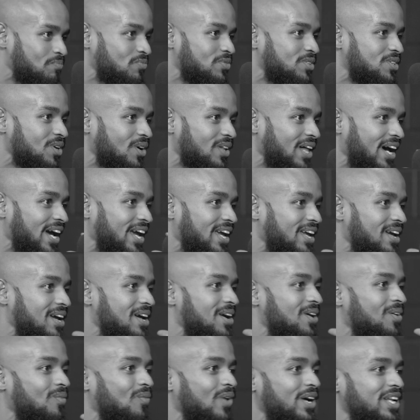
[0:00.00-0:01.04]
So like
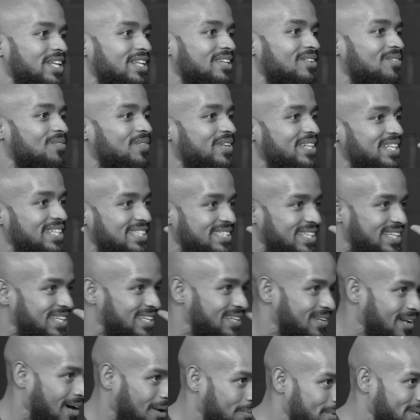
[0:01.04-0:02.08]
when we need to
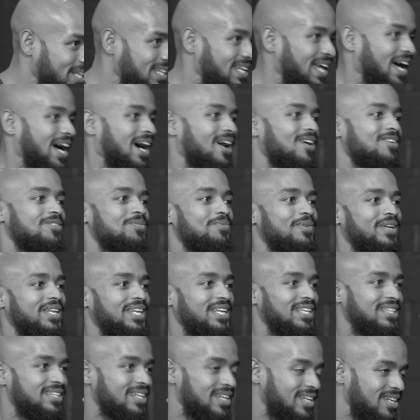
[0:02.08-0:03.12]
dumb it down, we
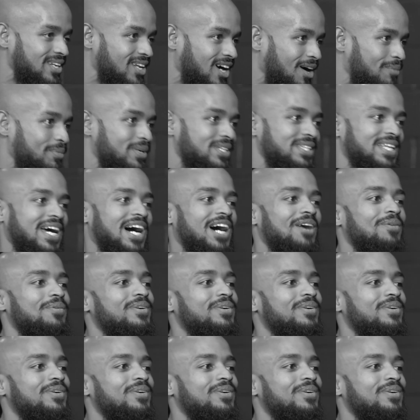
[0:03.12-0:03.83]
need to dumb it down.